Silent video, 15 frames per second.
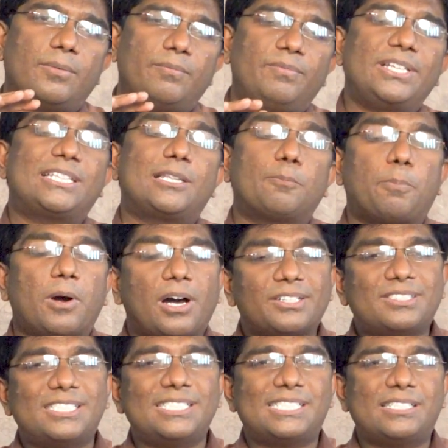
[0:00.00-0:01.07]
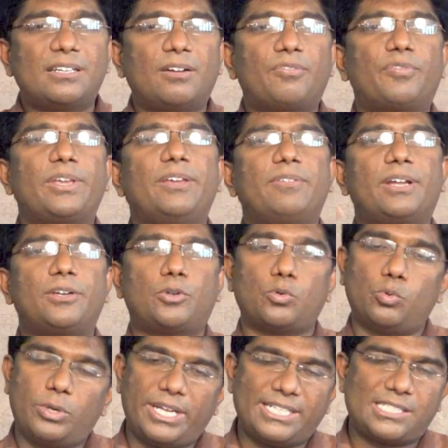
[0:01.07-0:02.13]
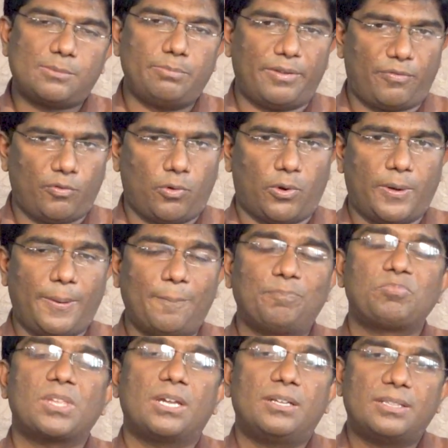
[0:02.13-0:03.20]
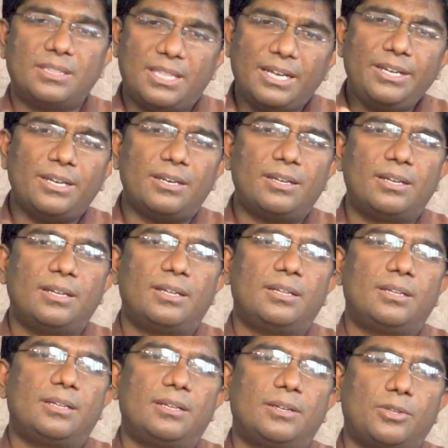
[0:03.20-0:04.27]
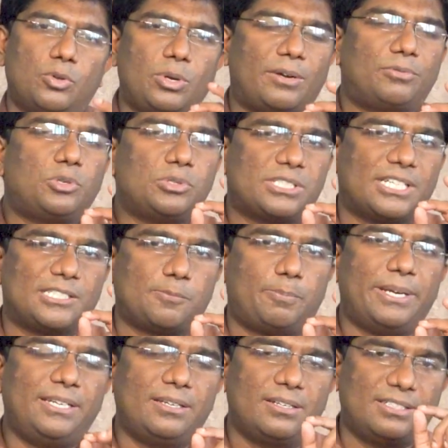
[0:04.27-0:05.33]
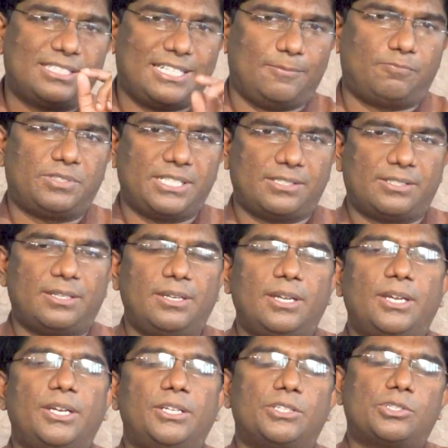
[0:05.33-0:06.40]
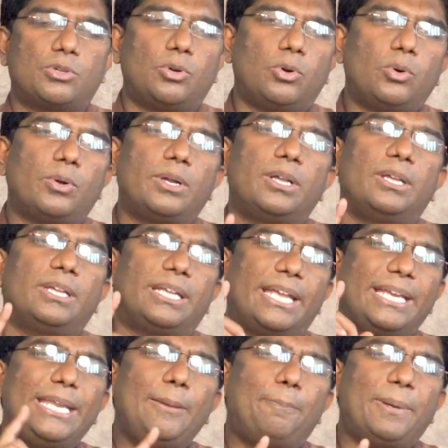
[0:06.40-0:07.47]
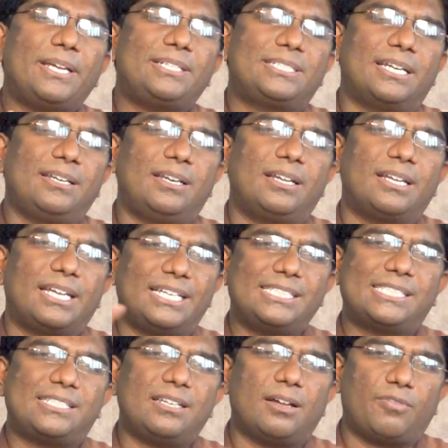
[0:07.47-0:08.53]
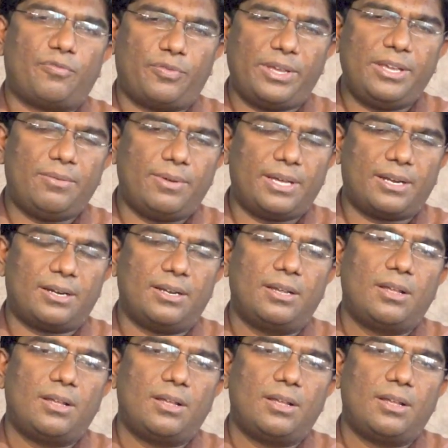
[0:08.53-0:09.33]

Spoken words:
with the past history of fever 2 days before, then you have to suspect sepsis. So, any patient history of fever